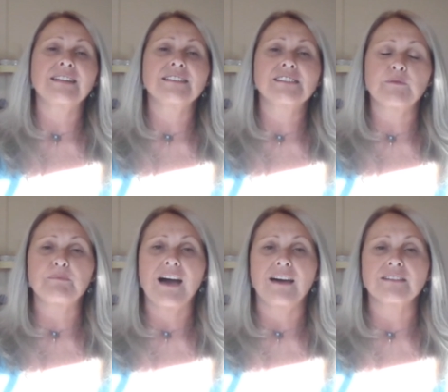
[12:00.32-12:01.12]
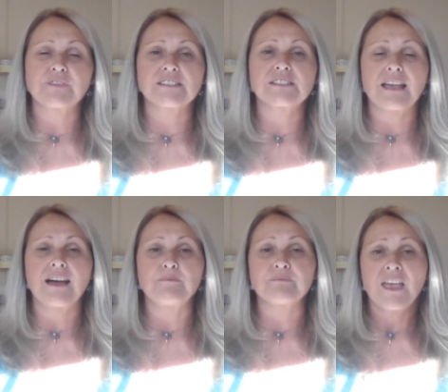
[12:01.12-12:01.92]
needs to be a part of this
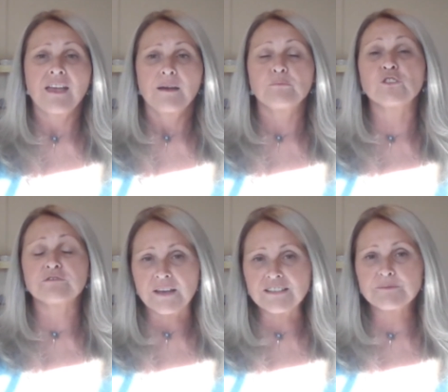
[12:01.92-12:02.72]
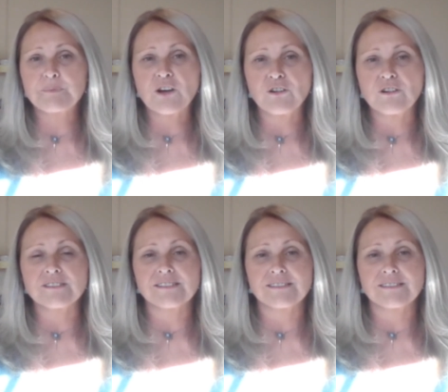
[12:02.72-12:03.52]
um, movement
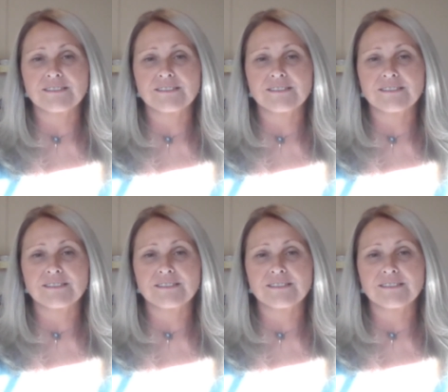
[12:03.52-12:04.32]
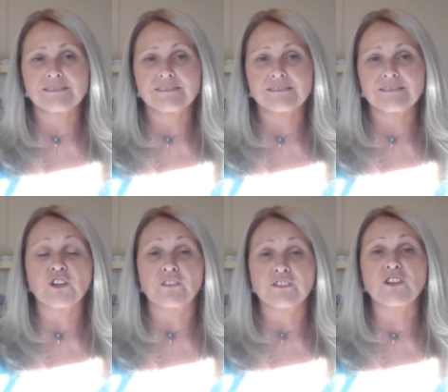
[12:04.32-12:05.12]
because it's going to
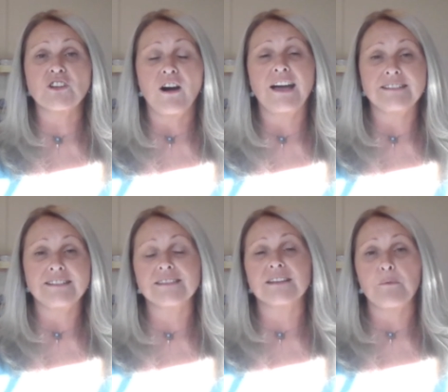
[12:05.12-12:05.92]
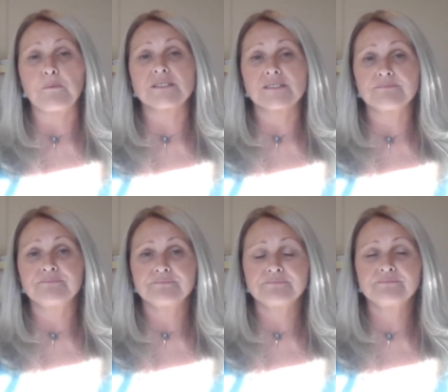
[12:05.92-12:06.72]
turn the tide is the
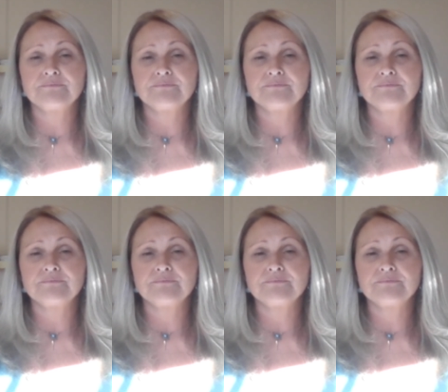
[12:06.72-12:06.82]
numbers.